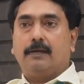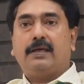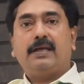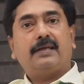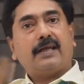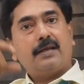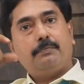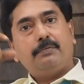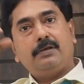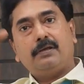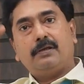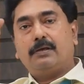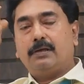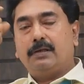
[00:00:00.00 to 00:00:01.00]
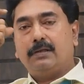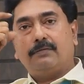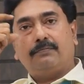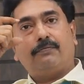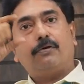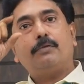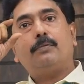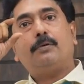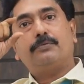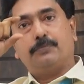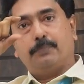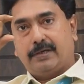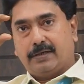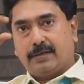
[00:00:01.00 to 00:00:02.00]
It can be in the form of
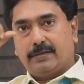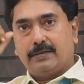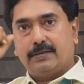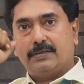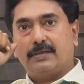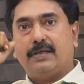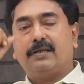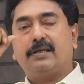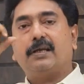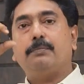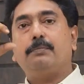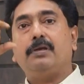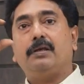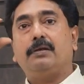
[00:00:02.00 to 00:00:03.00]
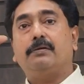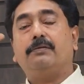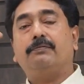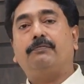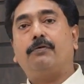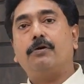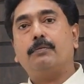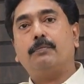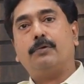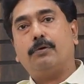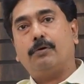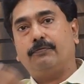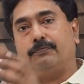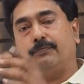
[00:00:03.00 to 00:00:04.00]
spectacles, it can be in the form
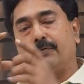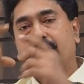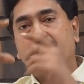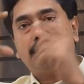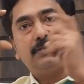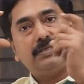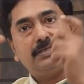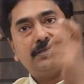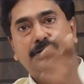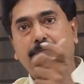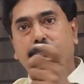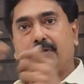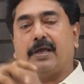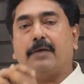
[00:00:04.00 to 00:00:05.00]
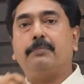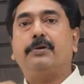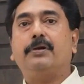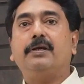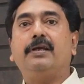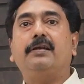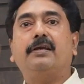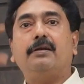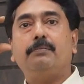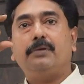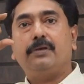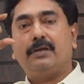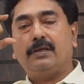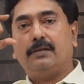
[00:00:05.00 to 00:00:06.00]
of CCTV camera, it can
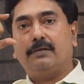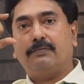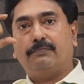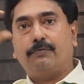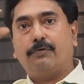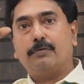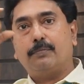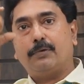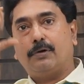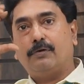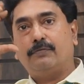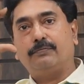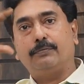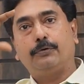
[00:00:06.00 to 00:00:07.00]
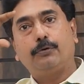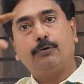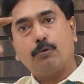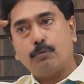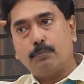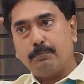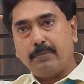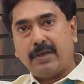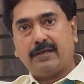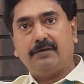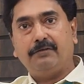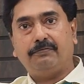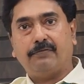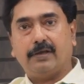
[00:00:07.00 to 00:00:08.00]
be in the form of dome
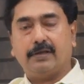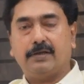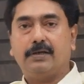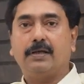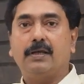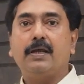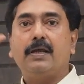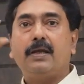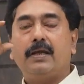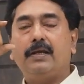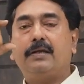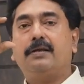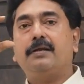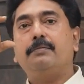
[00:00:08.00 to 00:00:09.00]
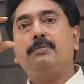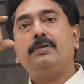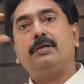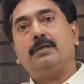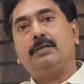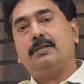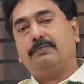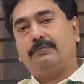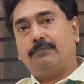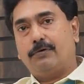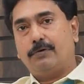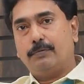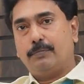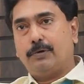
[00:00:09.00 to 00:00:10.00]
magnifier, it can be in the
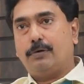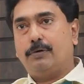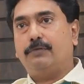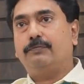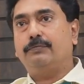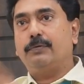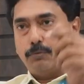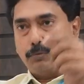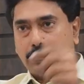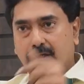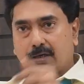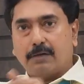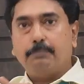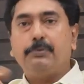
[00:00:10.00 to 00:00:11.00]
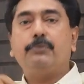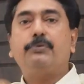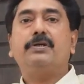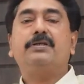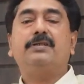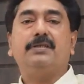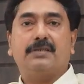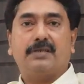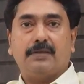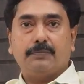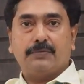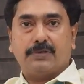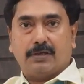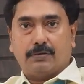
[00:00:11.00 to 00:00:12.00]
form of total computer
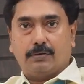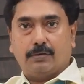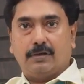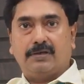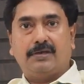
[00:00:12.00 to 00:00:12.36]
systems and all.